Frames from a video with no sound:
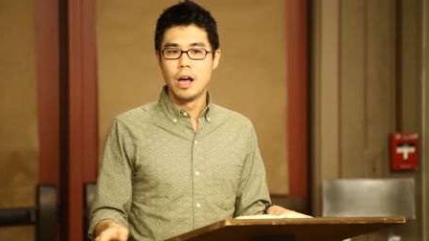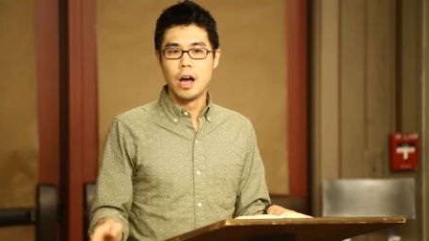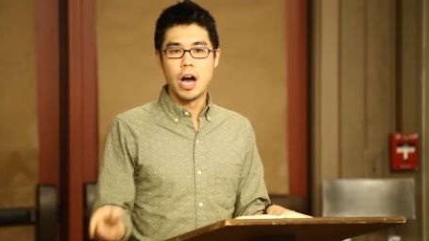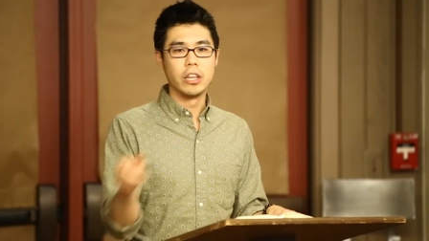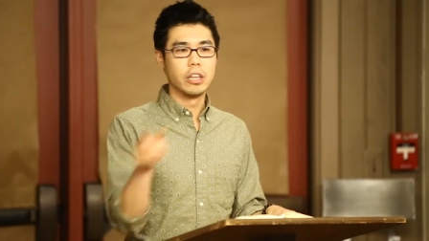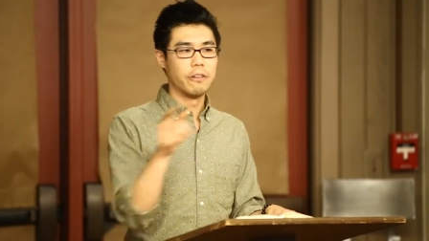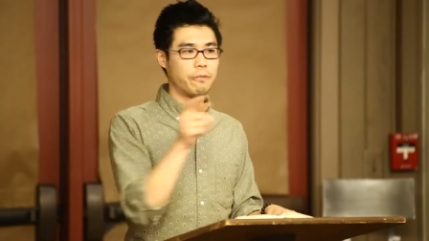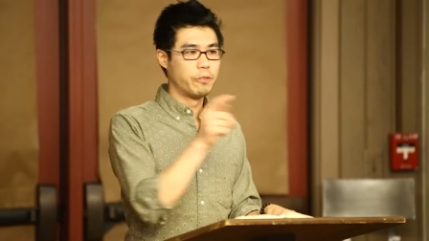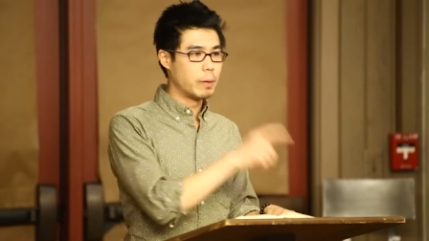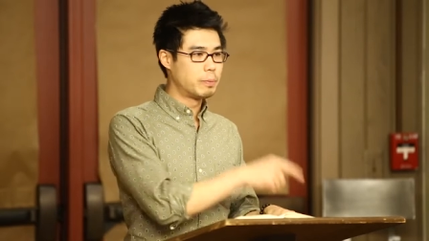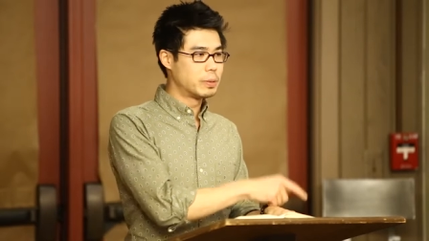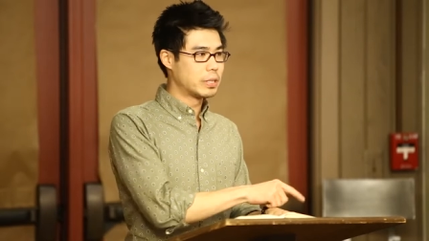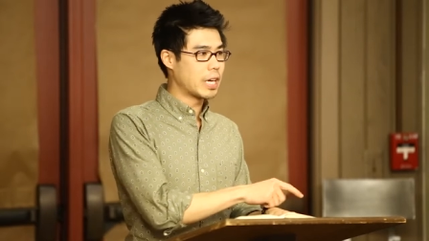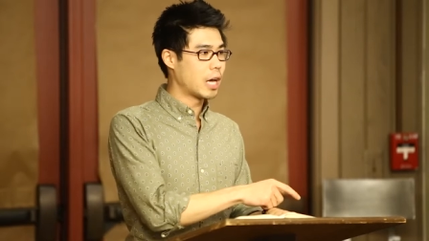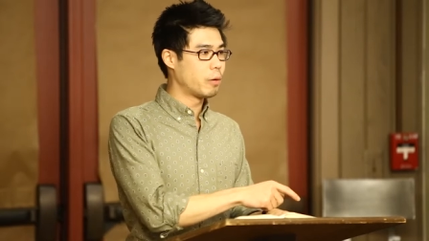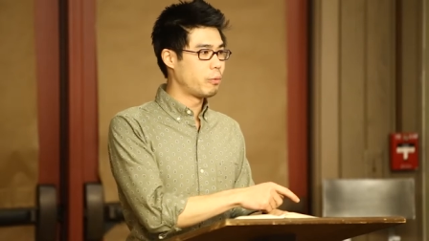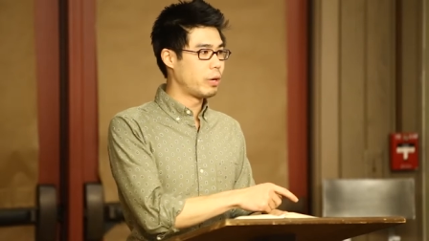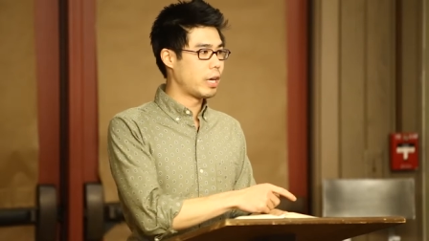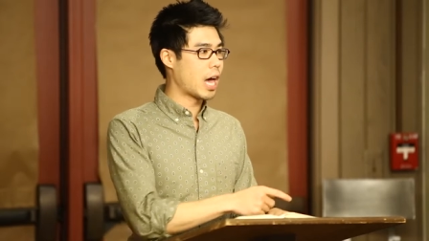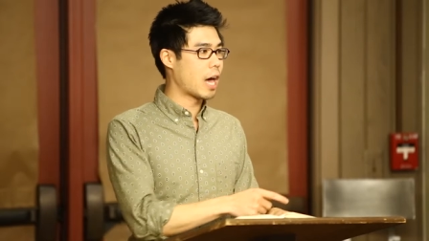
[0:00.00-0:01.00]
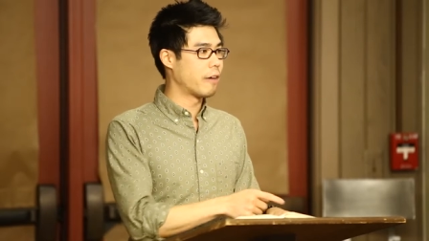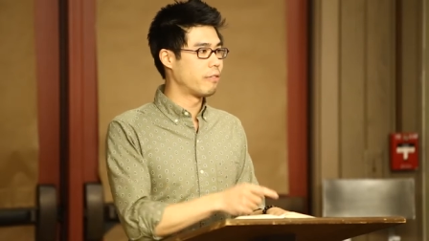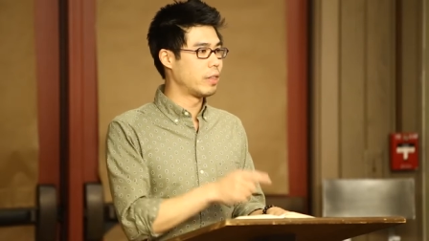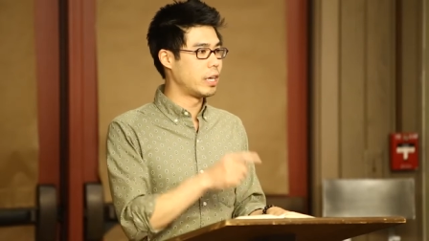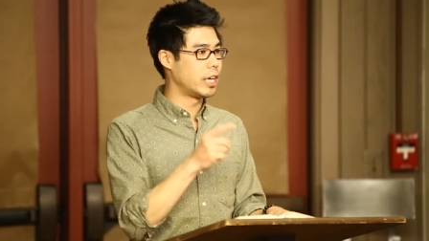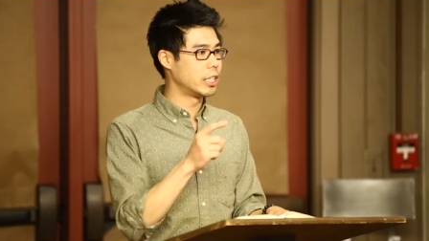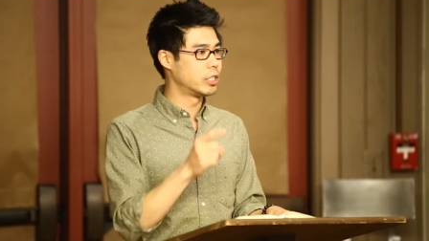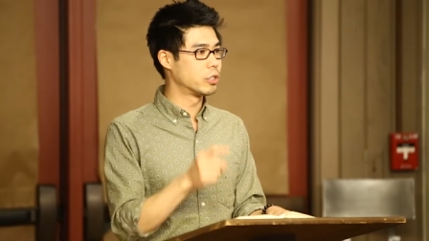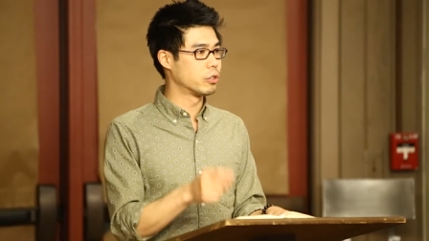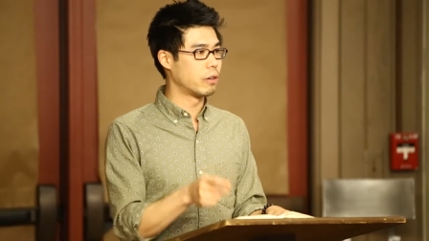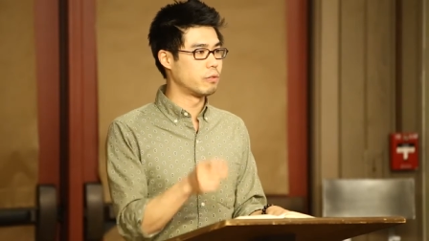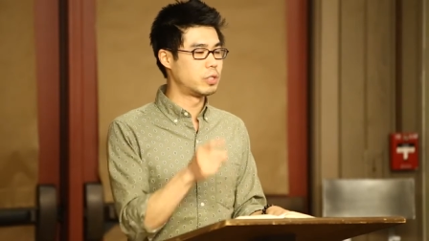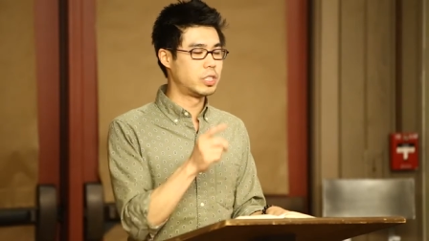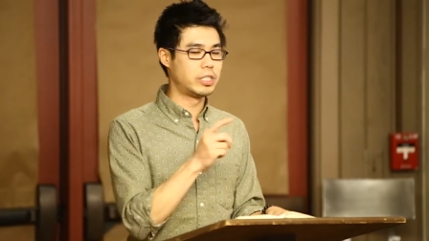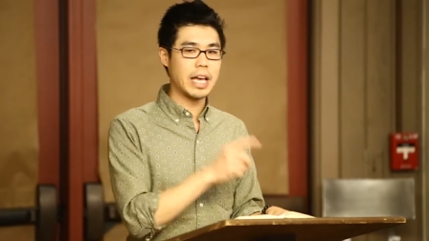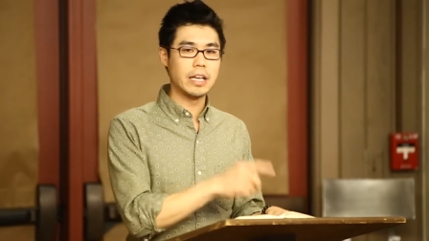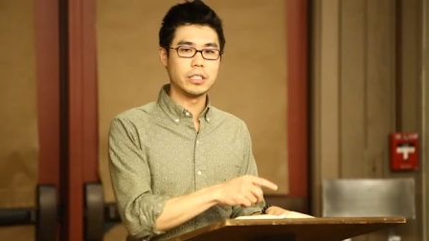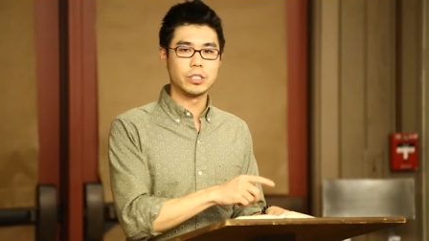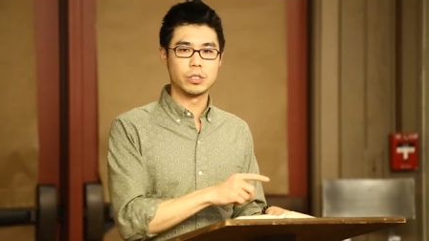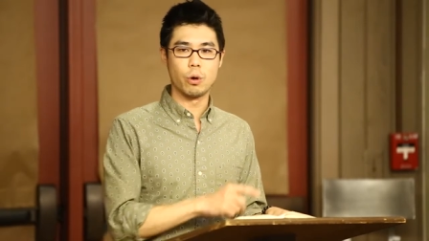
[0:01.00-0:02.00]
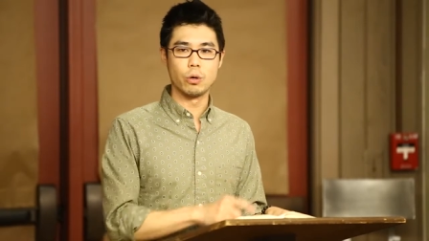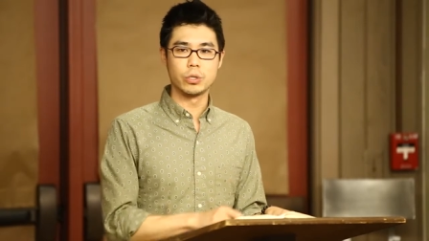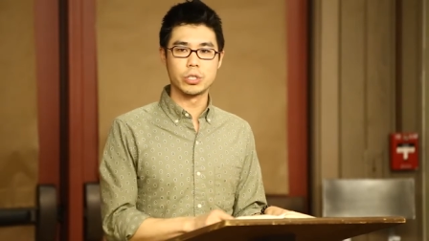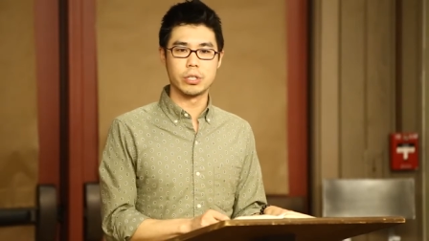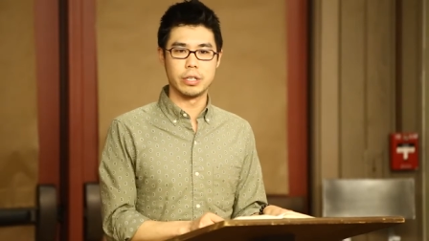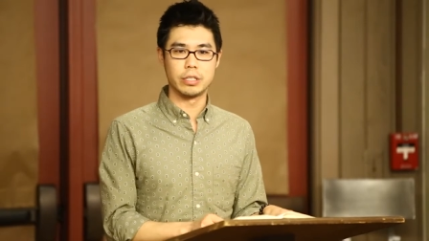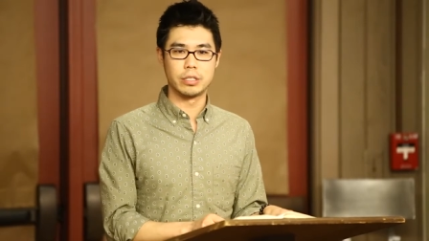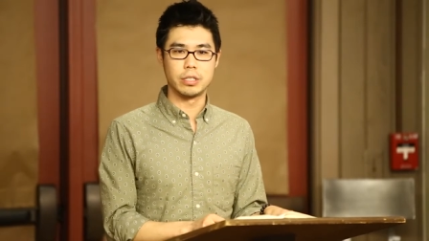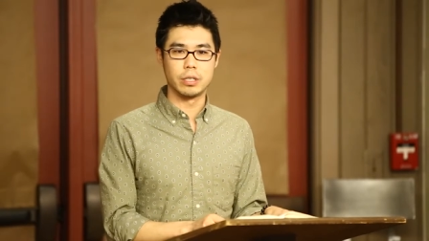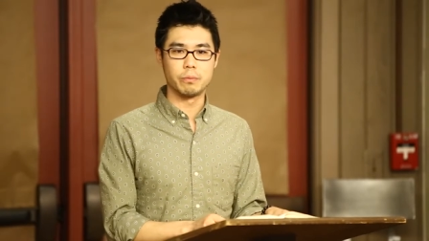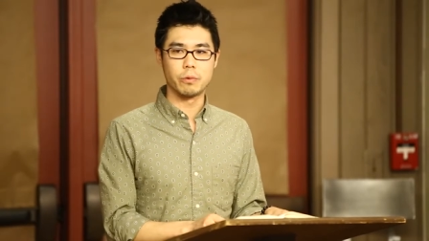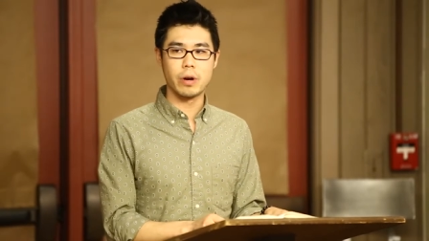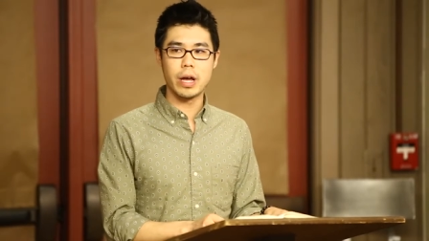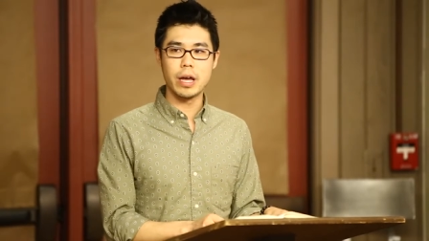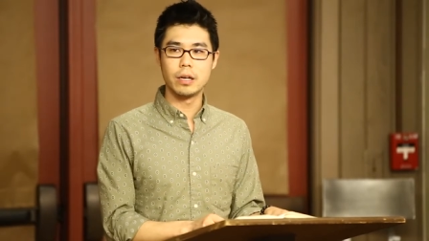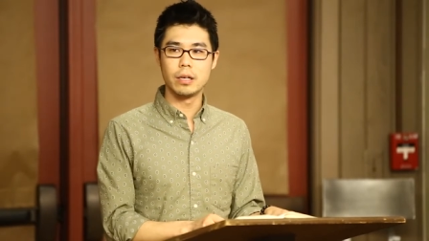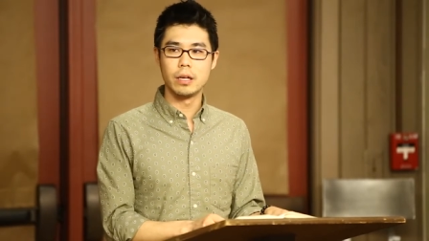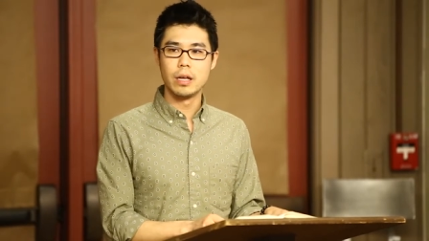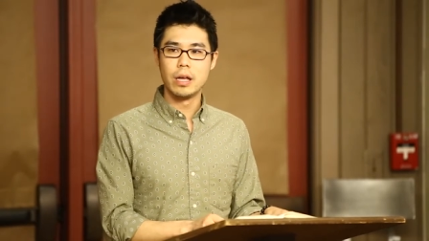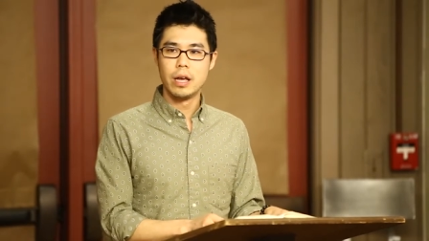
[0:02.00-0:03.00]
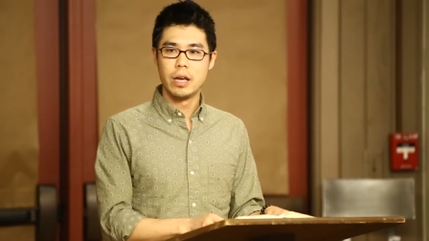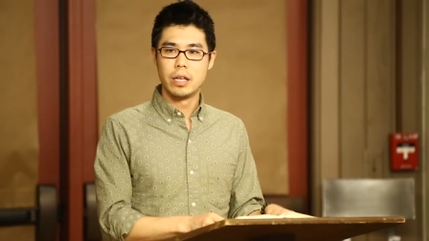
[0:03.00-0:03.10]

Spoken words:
On the flip side, we have the history of state socialism, right?